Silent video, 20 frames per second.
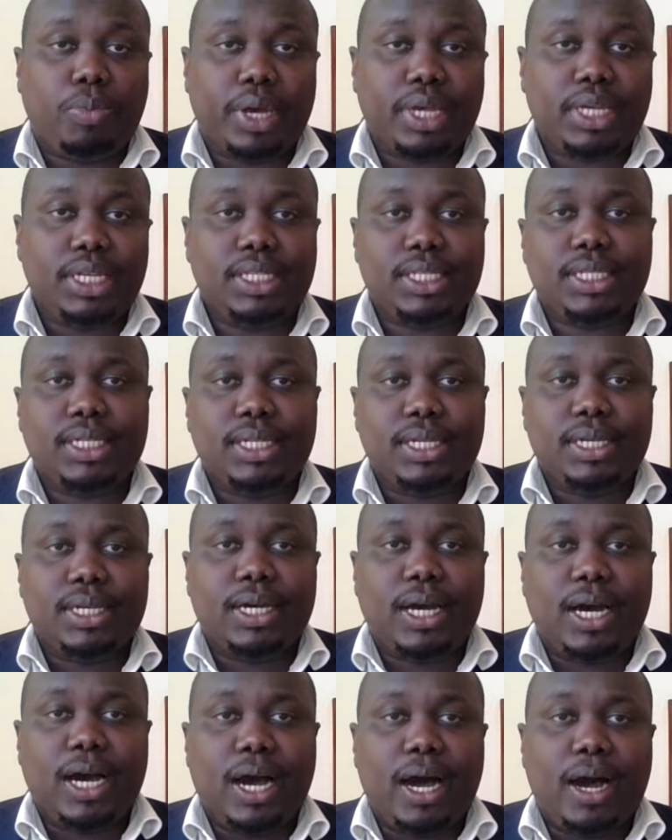point.
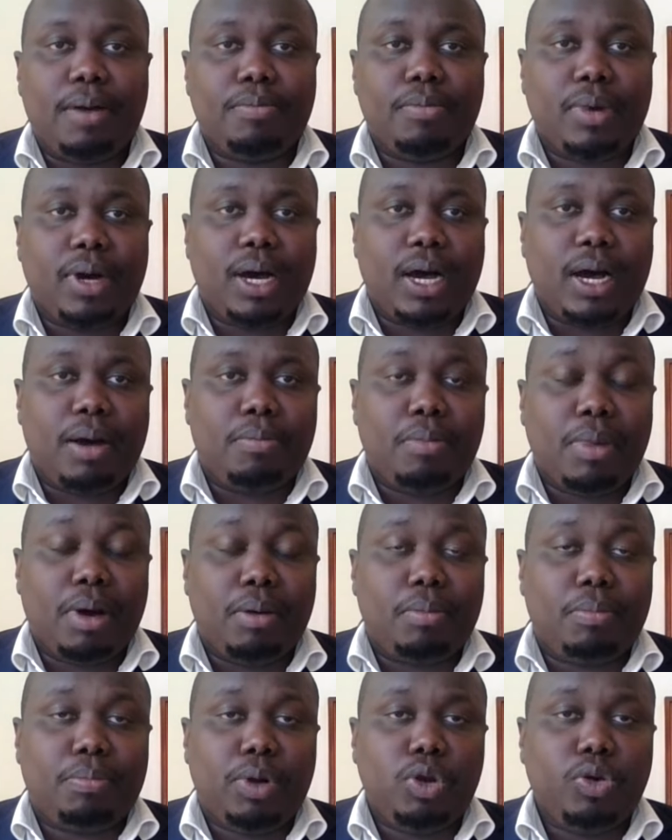Um,
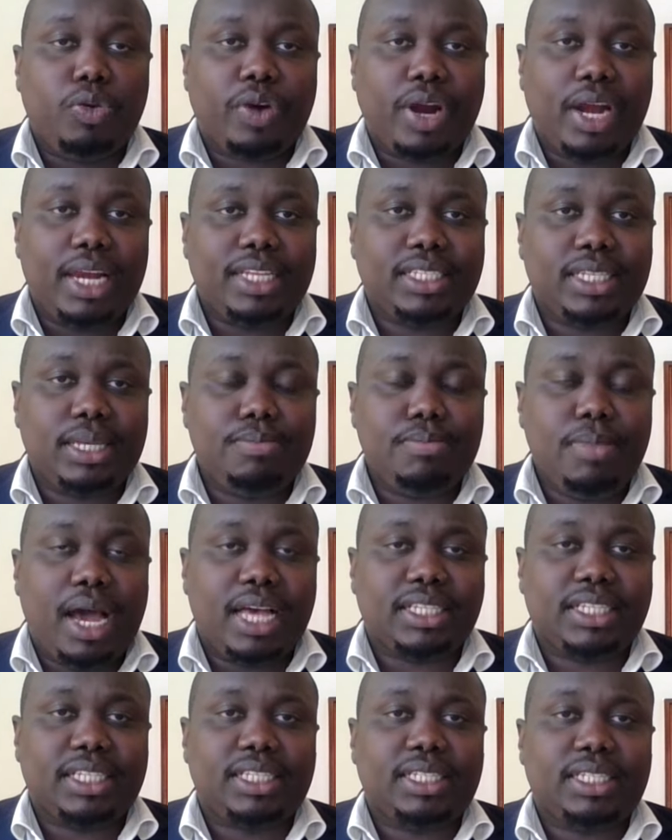um, pluralism
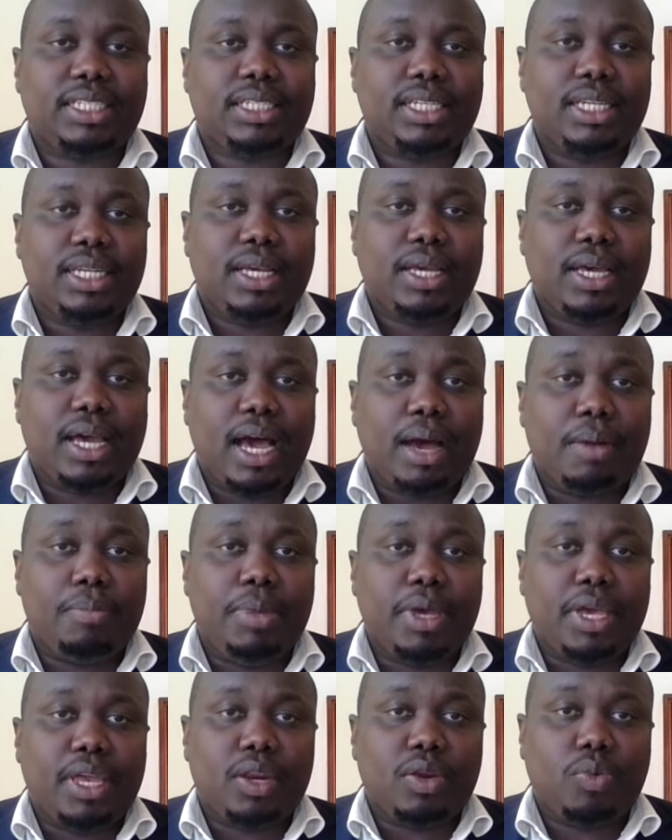hasn't uh,
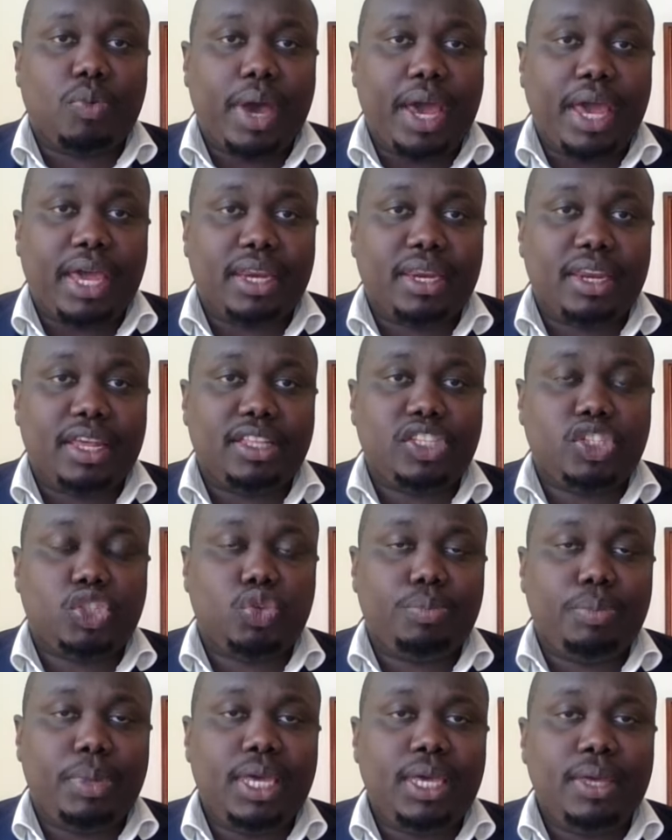been where it needs
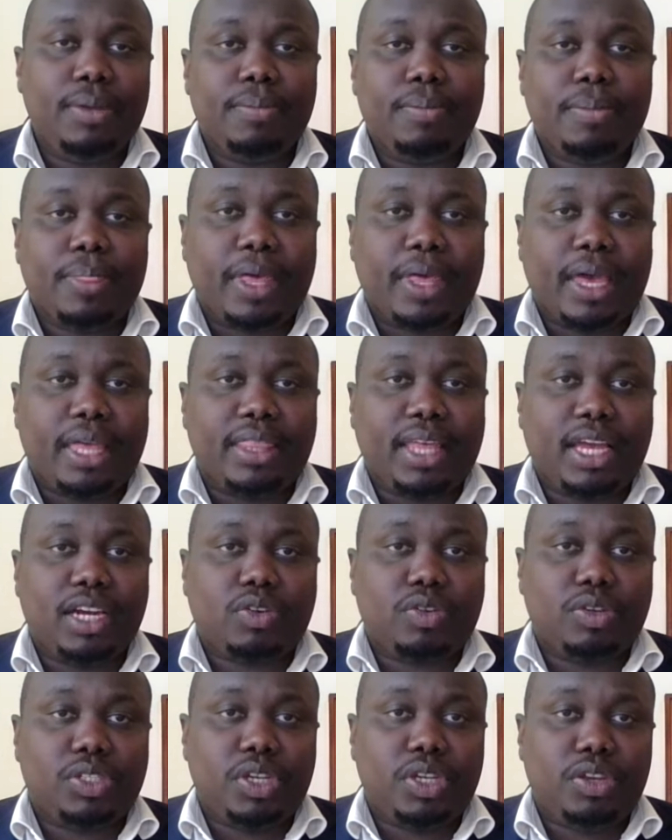to be, and
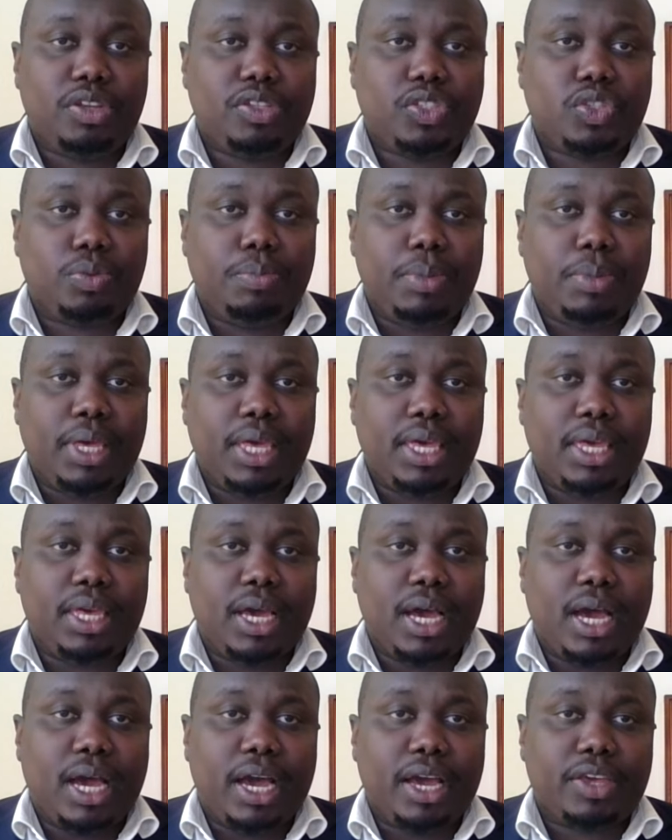that continues to be
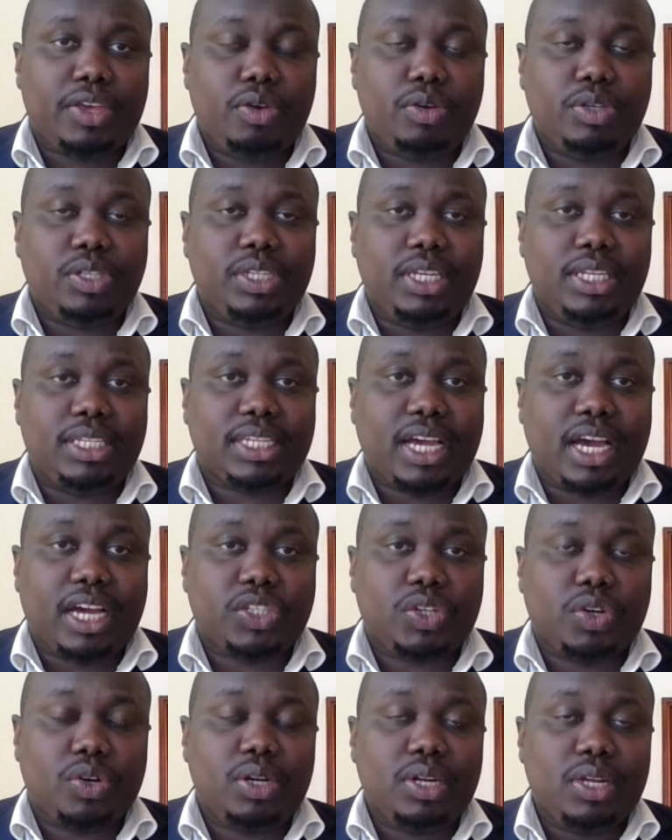a huge
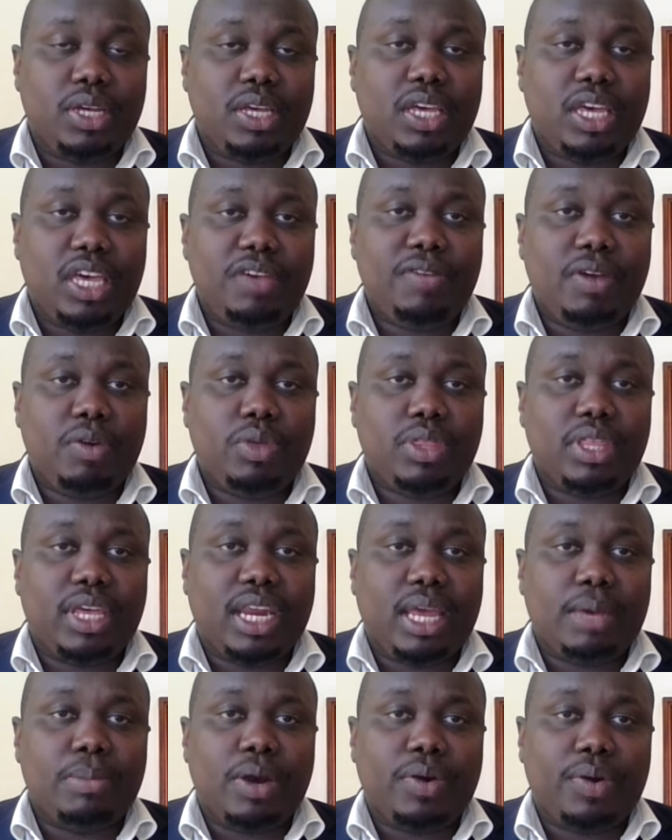discussion, even with the
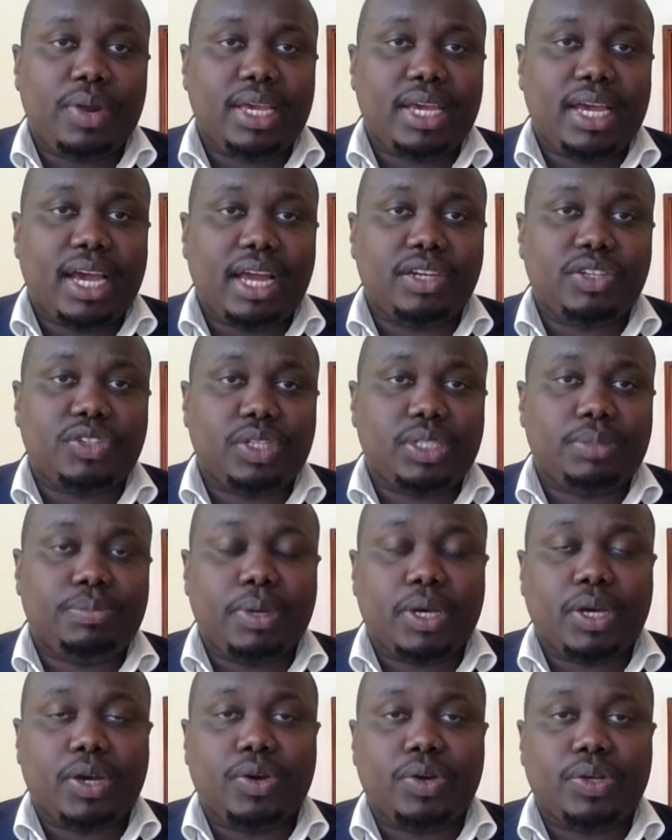neighboring countries,
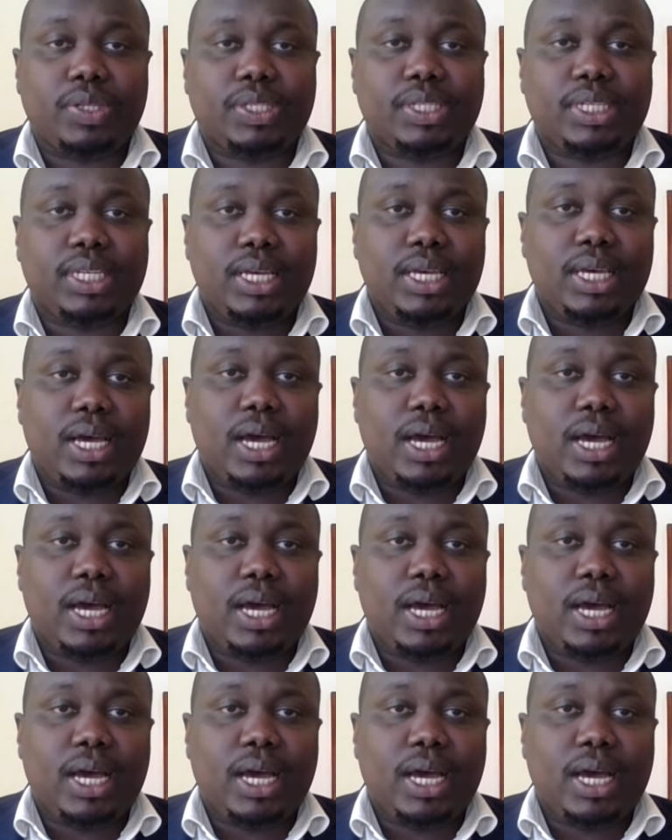because